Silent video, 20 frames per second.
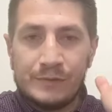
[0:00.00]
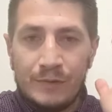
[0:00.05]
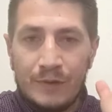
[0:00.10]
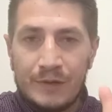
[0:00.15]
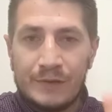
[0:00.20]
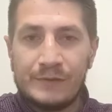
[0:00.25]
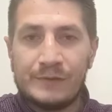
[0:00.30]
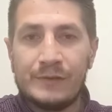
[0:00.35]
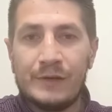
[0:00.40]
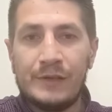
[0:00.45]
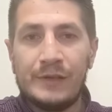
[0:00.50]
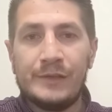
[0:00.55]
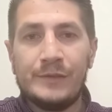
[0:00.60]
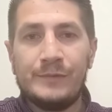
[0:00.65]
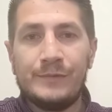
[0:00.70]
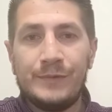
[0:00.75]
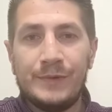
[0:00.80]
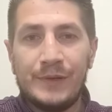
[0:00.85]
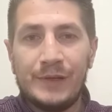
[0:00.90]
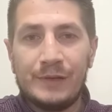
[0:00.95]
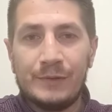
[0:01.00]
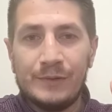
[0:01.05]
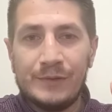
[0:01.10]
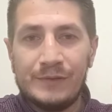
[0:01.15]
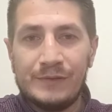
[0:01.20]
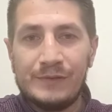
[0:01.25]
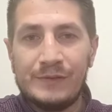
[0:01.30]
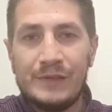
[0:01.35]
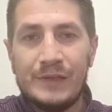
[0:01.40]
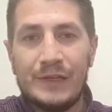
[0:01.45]
rock solid
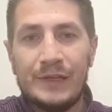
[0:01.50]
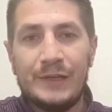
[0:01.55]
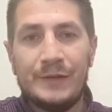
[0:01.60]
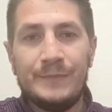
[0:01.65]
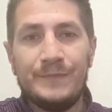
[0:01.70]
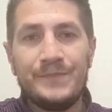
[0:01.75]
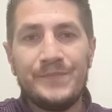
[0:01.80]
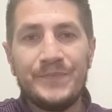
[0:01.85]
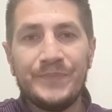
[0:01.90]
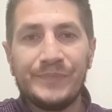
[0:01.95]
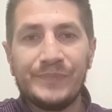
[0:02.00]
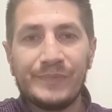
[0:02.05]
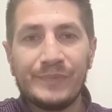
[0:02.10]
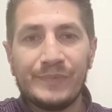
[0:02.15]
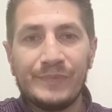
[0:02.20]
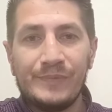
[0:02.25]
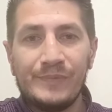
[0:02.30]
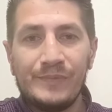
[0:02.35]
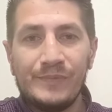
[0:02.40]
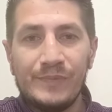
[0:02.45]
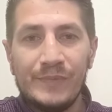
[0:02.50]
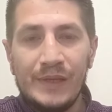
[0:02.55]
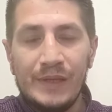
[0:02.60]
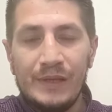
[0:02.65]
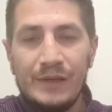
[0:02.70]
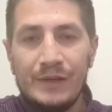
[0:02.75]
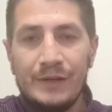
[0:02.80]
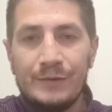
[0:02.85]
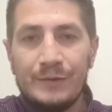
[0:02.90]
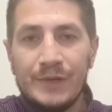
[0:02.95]
frequency and
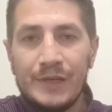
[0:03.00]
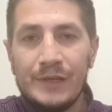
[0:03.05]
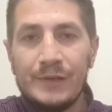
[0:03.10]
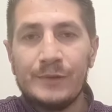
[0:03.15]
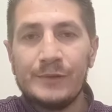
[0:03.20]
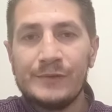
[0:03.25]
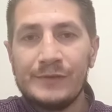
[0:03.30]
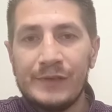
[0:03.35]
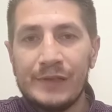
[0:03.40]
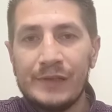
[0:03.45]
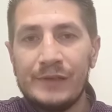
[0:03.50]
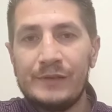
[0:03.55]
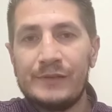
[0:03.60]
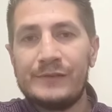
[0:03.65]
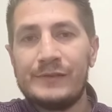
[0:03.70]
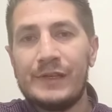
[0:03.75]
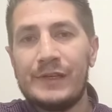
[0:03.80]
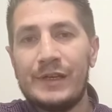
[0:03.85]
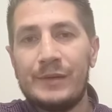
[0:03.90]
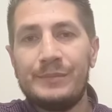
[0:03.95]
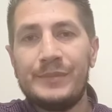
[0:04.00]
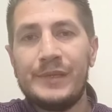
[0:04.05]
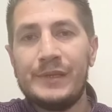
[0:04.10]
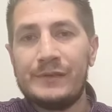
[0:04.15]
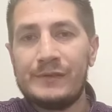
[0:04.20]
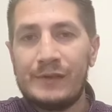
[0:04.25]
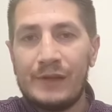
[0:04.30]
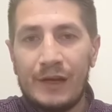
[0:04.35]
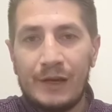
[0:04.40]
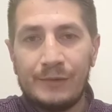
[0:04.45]
radio signal setup
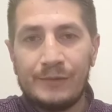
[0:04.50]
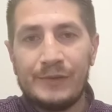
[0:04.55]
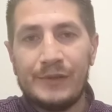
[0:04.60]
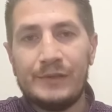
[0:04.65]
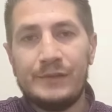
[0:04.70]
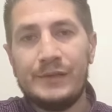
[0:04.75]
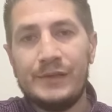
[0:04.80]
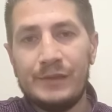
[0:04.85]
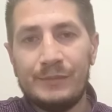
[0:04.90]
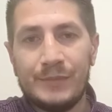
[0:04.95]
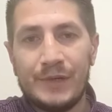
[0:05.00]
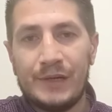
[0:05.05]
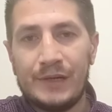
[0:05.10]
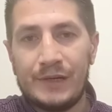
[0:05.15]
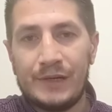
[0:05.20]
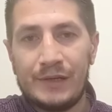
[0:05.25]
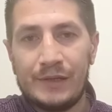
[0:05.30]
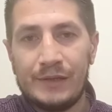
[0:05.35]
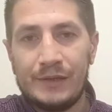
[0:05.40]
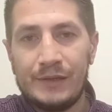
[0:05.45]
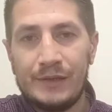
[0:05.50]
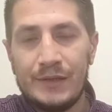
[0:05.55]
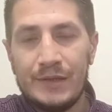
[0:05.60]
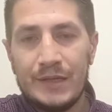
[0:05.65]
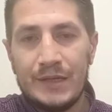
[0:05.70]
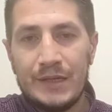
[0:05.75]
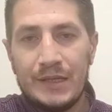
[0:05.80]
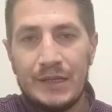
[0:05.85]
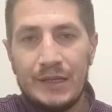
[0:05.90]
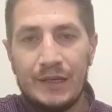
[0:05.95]
that's out there on the market.
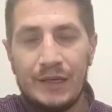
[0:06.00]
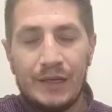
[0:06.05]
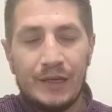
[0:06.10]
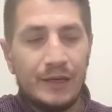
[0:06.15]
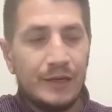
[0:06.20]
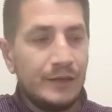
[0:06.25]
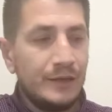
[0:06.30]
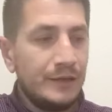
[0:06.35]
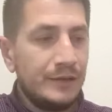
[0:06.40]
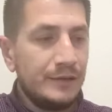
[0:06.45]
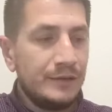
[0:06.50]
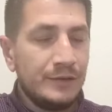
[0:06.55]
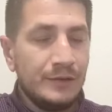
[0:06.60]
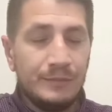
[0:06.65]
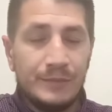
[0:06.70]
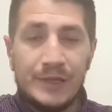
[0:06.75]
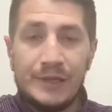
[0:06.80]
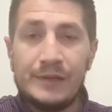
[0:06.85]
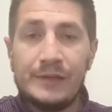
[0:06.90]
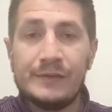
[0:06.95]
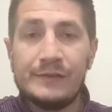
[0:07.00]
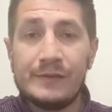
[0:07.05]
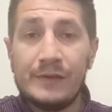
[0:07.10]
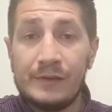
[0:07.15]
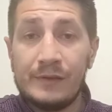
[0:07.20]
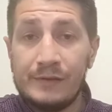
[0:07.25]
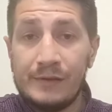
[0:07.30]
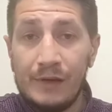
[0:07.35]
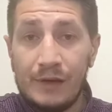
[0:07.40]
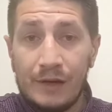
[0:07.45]
And to me, this
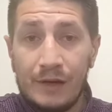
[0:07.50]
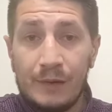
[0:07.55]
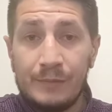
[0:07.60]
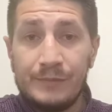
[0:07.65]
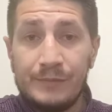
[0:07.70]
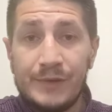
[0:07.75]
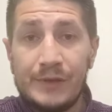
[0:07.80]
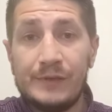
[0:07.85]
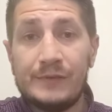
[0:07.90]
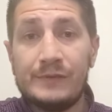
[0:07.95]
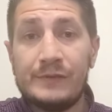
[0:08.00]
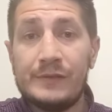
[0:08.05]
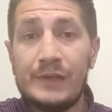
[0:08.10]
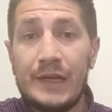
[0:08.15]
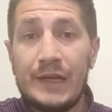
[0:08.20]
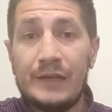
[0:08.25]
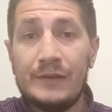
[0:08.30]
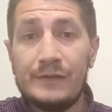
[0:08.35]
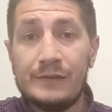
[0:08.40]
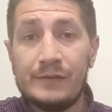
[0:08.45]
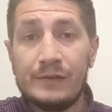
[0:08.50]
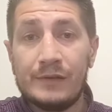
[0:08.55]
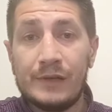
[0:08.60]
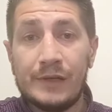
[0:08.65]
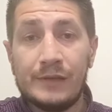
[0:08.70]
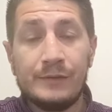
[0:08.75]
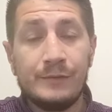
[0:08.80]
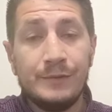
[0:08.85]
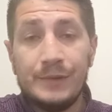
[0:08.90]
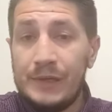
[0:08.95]
is the obvious answer
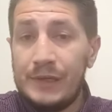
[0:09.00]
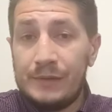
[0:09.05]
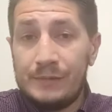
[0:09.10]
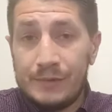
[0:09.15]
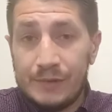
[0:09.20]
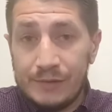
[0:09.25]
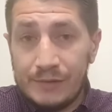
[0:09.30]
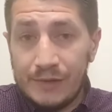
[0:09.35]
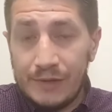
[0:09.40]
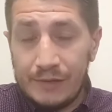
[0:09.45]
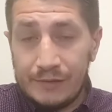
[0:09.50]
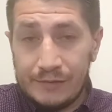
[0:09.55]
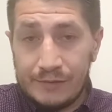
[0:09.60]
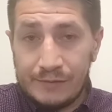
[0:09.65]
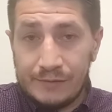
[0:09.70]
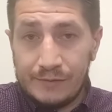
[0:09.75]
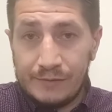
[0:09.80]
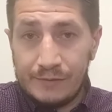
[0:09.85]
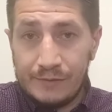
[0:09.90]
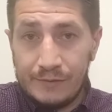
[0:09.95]
at $300.